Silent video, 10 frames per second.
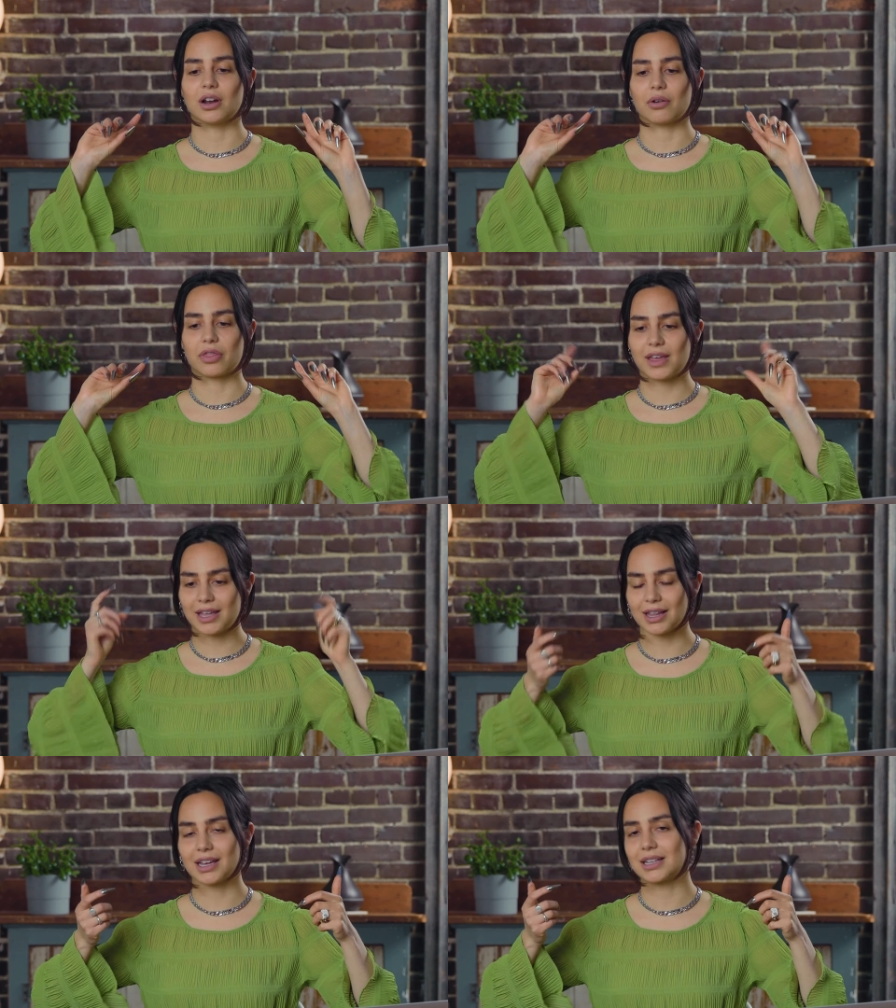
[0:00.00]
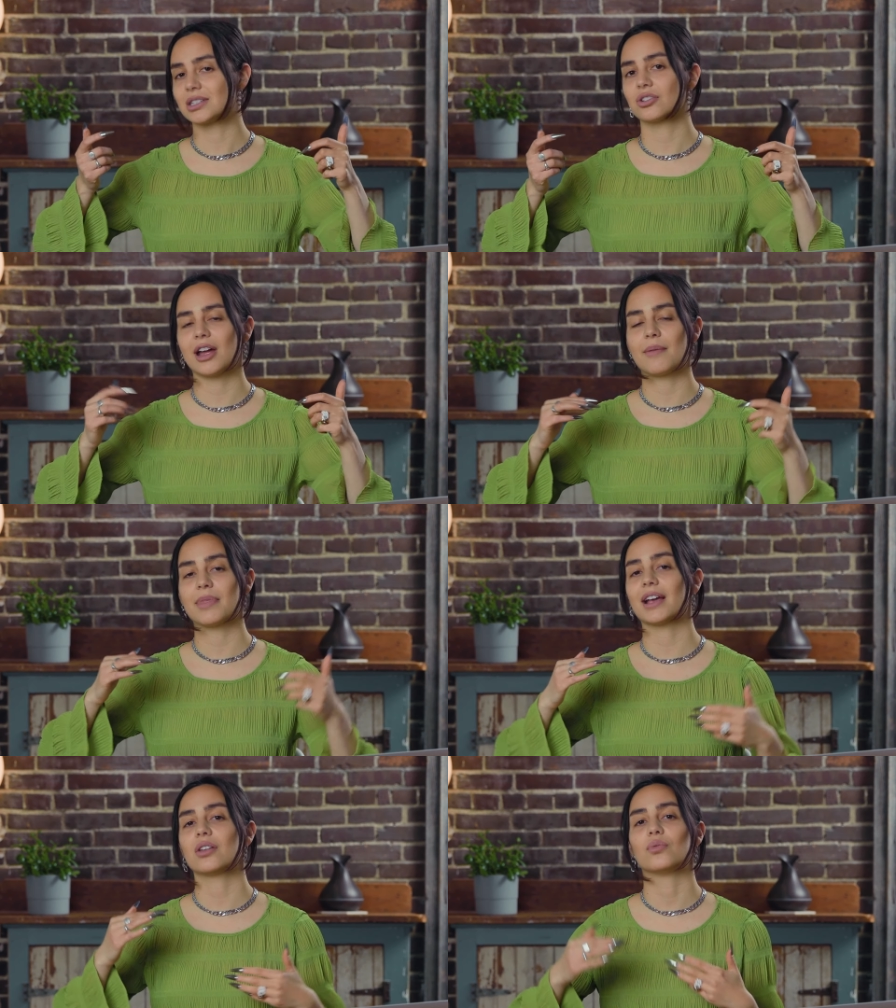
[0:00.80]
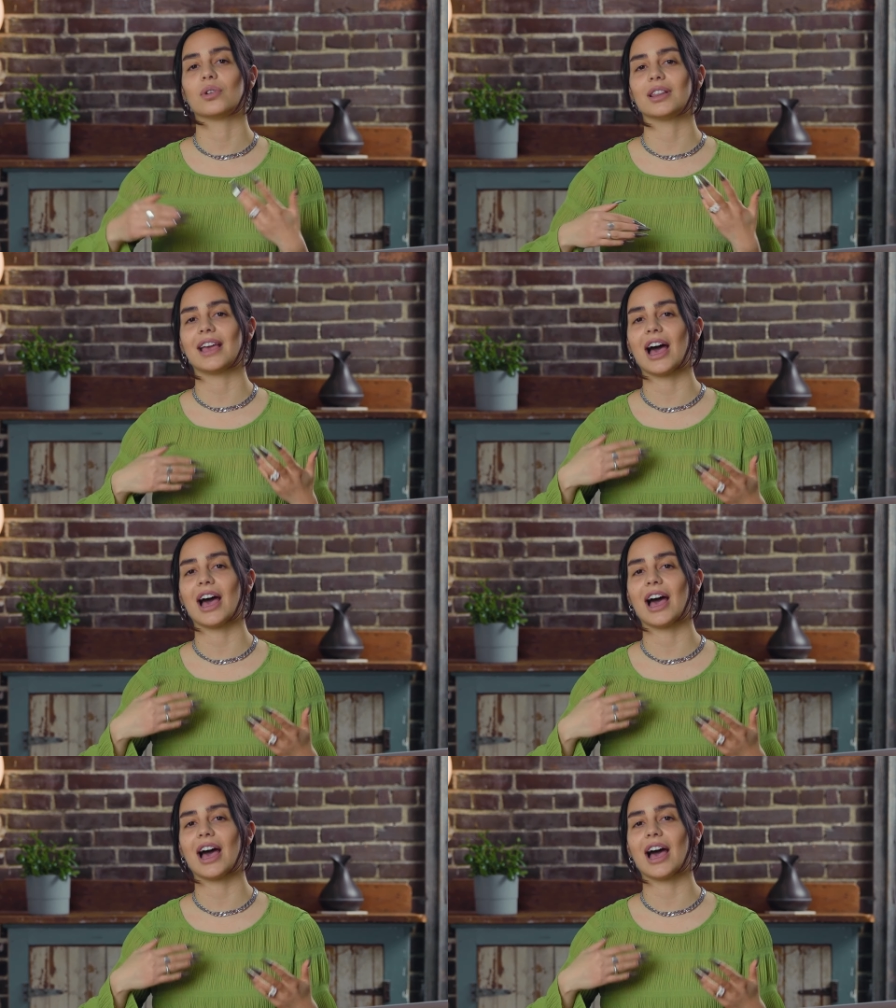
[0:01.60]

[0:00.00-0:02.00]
you know, thinking like Instagram, that can really